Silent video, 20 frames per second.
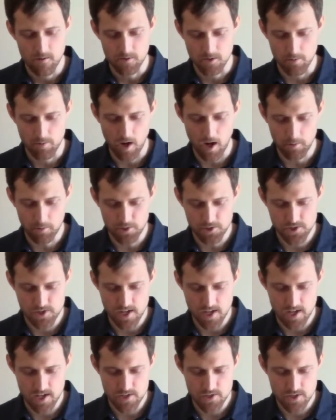The Bible
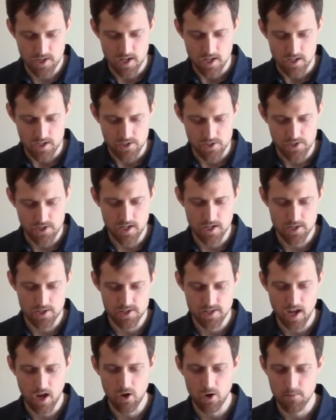says,
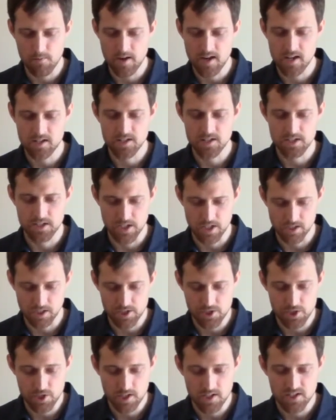Seest thou a man
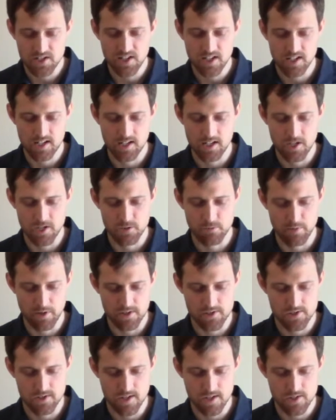diligent in his
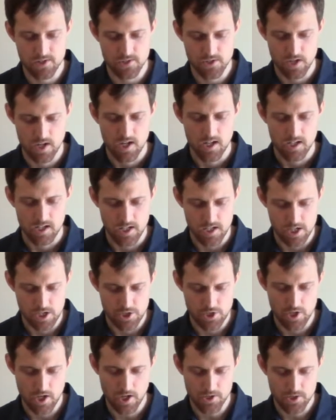business? He
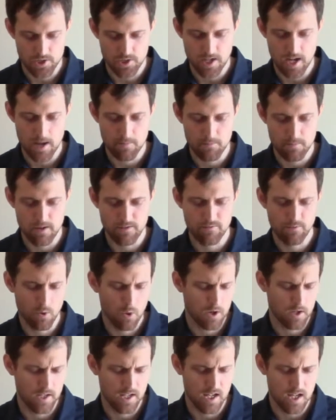shall stand
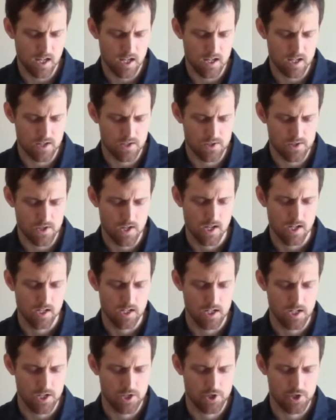before kings.
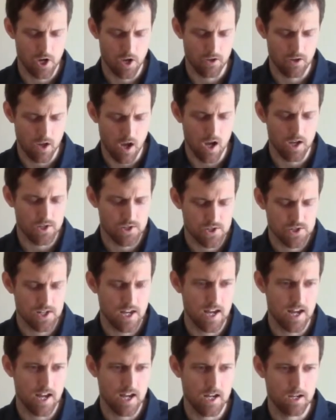He shall not
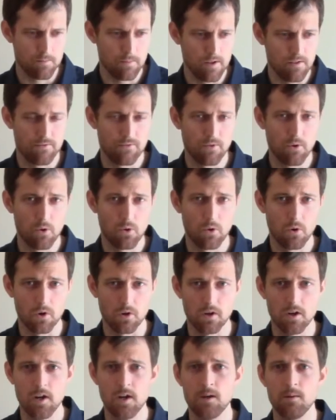stand
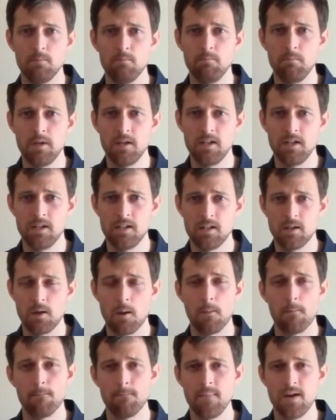before
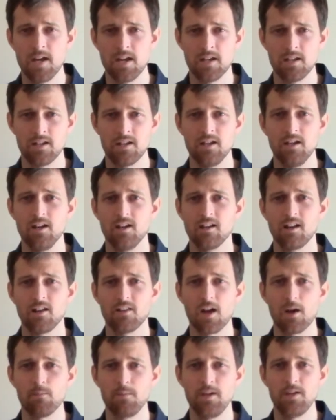mean men. Now
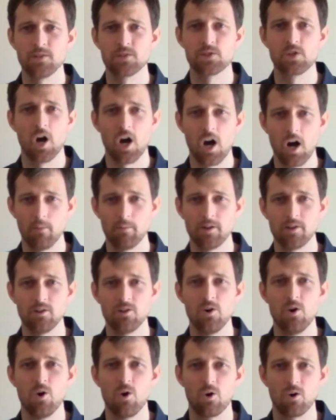that means
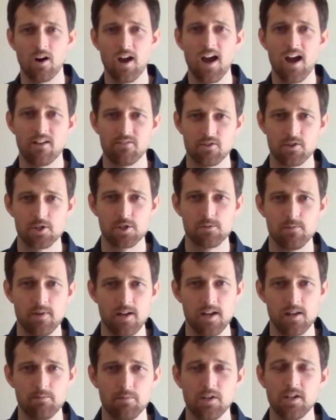common or average
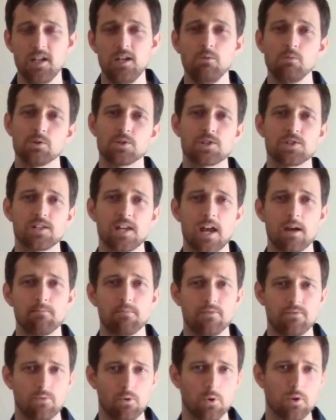men, but he will stand
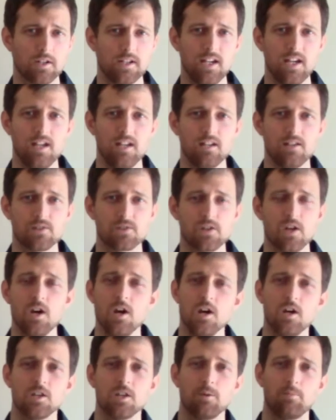before kings.
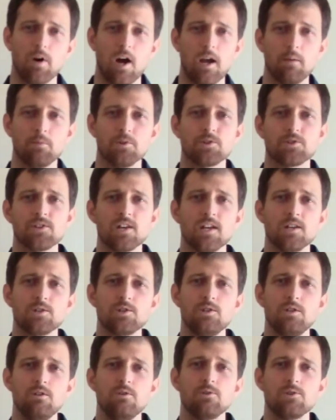The Bible
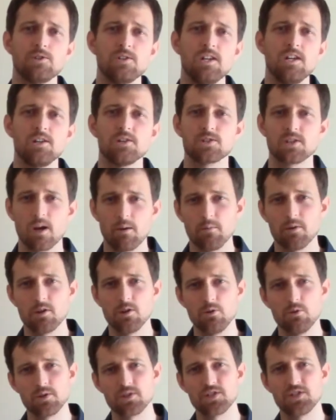says, Do you see someone
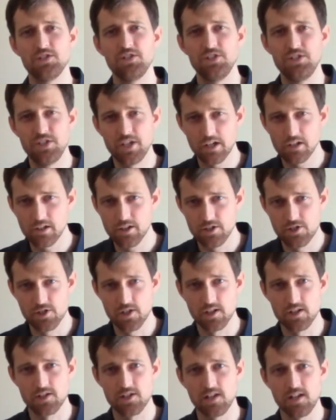who is
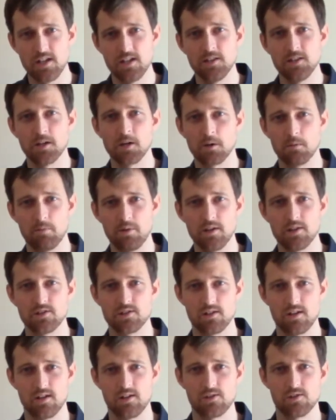diligent in their
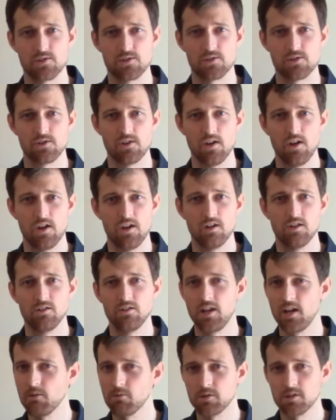business?
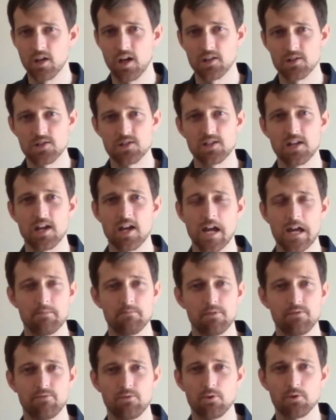They will not
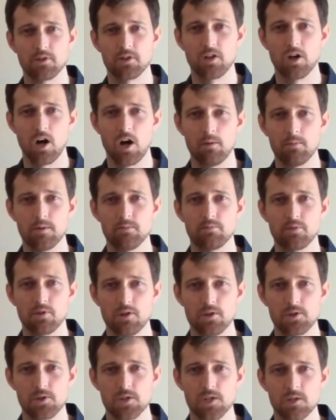stand before the common
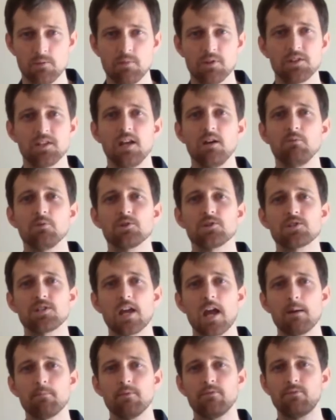person, but they will
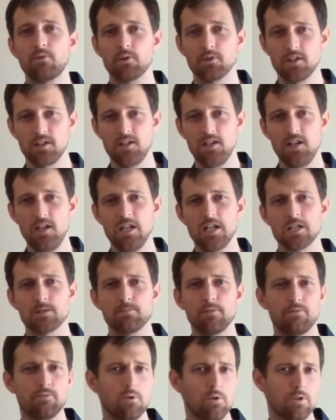stand before the kings,
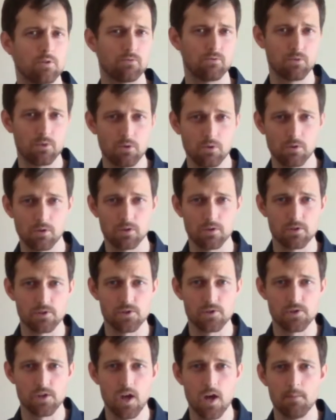before the
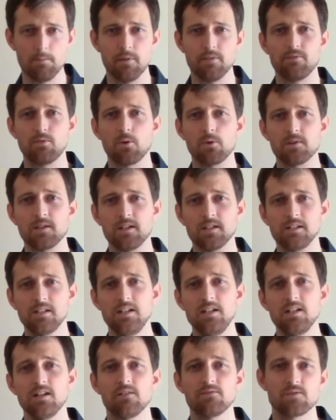rulers, before the
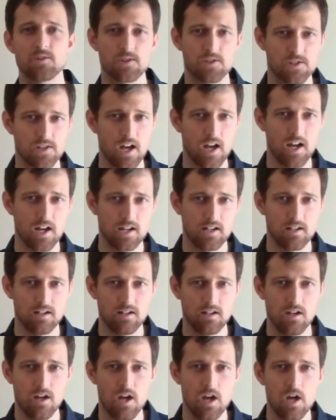elite of
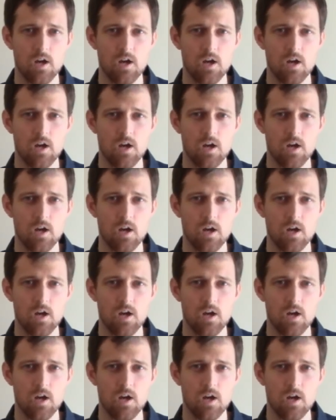society.